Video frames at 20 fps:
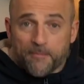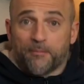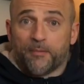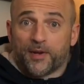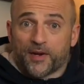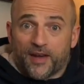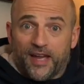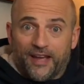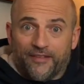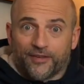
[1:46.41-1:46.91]

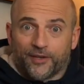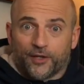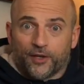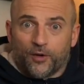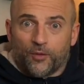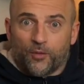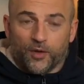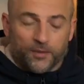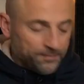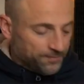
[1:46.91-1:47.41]
but I haven't
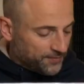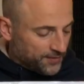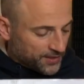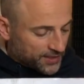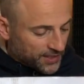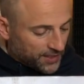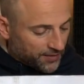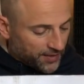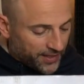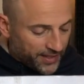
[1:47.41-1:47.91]
got one.
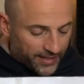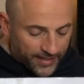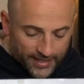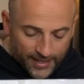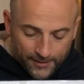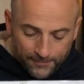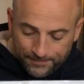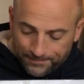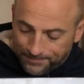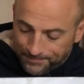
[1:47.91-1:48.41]
So there you
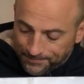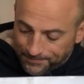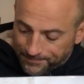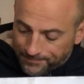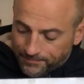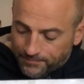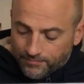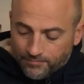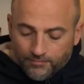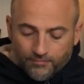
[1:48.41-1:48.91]
go.
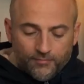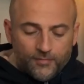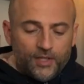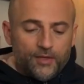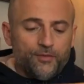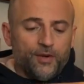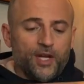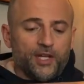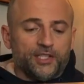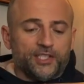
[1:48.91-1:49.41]

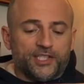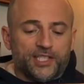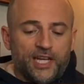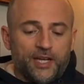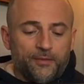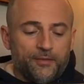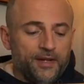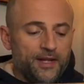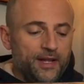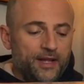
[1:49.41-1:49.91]
Right,
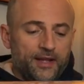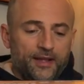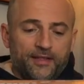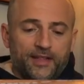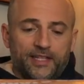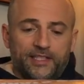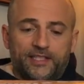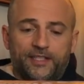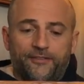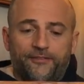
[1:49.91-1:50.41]
so
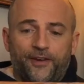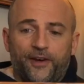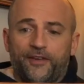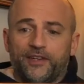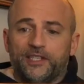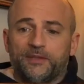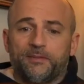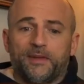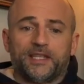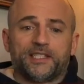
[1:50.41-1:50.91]
that's the
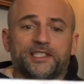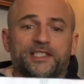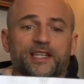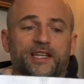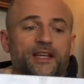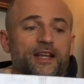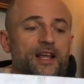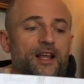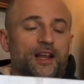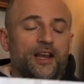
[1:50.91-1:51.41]
Forest
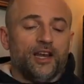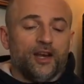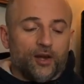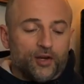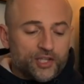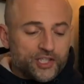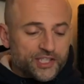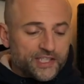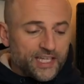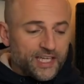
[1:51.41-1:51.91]
Master
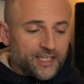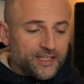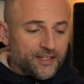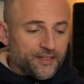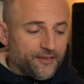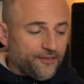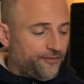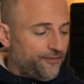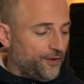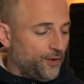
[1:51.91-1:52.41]
Log
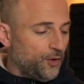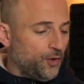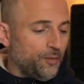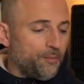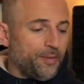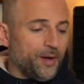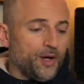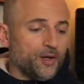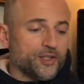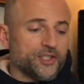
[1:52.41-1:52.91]
Stand 4
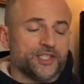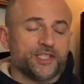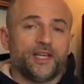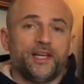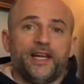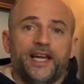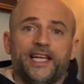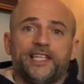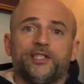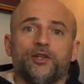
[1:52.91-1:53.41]
box.
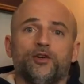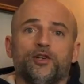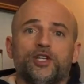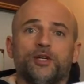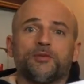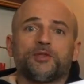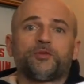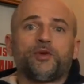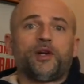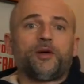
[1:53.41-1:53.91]
It all
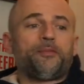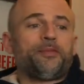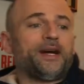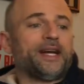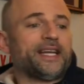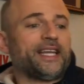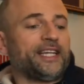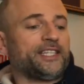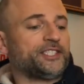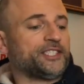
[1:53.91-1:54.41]
comes well
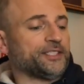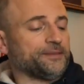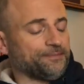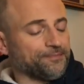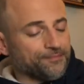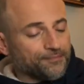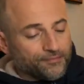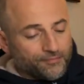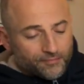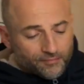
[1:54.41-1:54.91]
packaged.
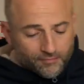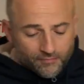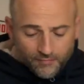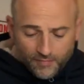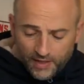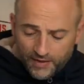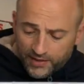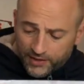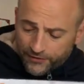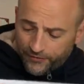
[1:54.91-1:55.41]

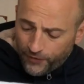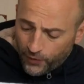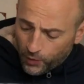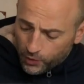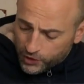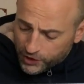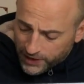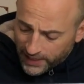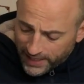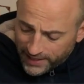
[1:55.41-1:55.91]
There's 4
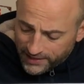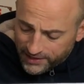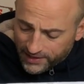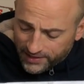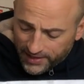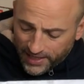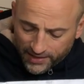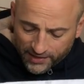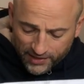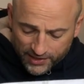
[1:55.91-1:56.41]
chains in
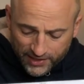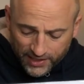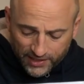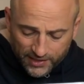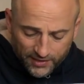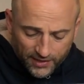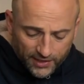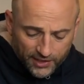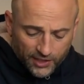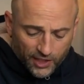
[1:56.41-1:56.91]
there that sit
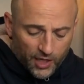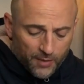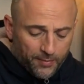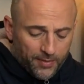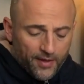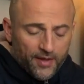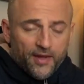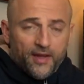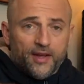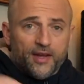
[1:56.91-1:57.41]
at the top
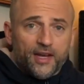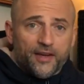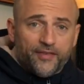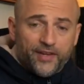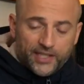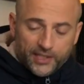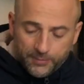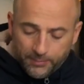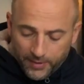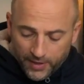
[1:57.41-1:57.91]
of
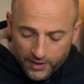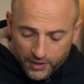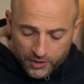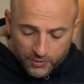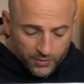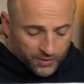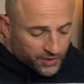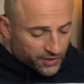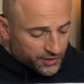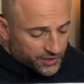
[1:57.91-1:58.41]
each post,
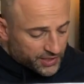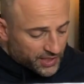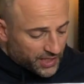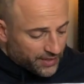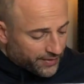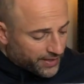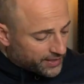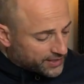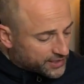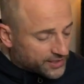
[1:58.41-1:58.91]
which I'll show
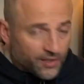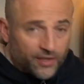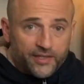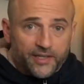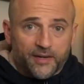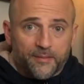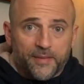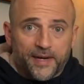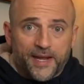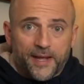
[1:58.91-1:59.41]
you outside
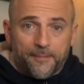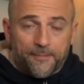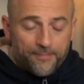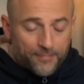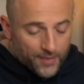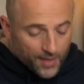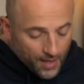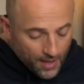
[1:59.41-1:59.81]
in a minute.